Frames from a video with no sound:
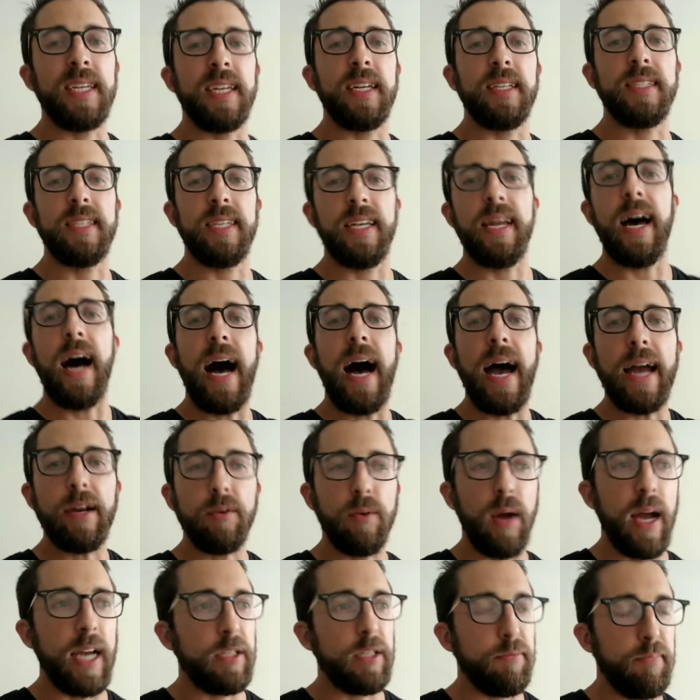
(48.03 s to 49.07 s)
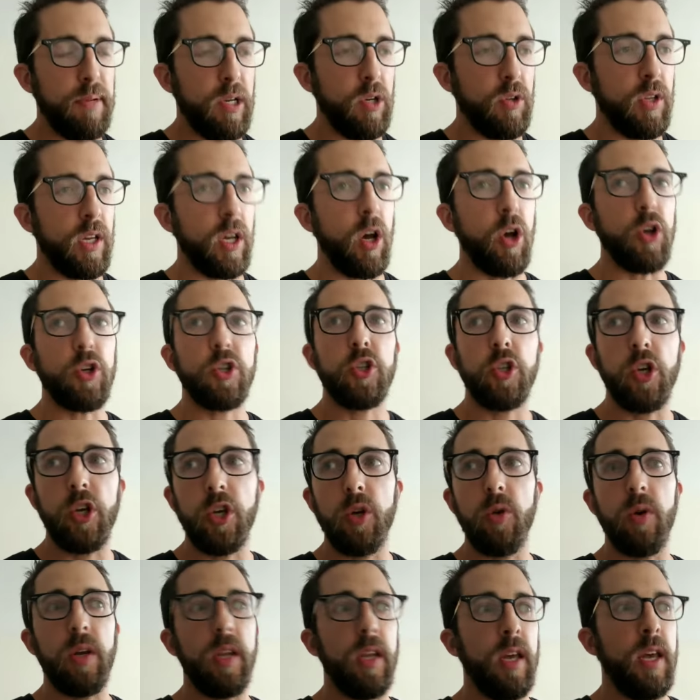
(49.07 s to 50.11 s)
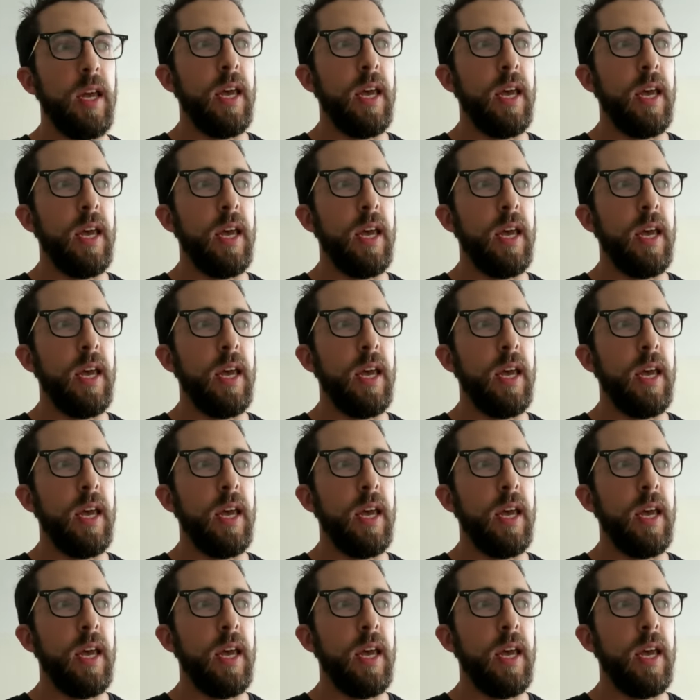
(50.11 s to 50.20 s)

It's in a high rise building. I'll show you it.